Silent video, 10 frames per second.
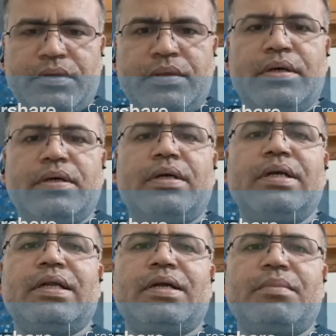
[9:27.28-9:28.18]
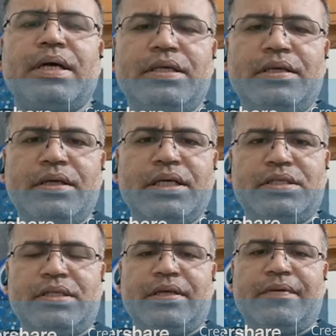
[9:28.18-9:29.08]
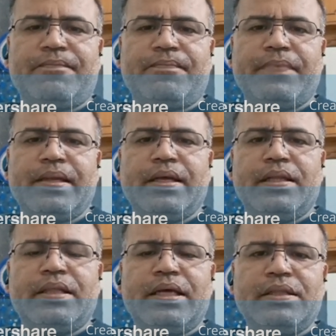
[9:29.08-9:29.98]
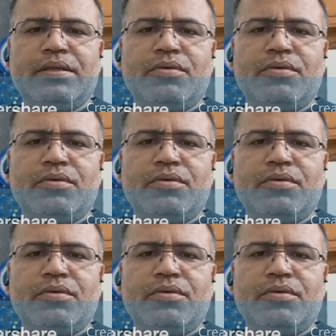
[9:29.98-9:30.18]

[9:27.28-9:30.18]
undertaken by the NGT. Then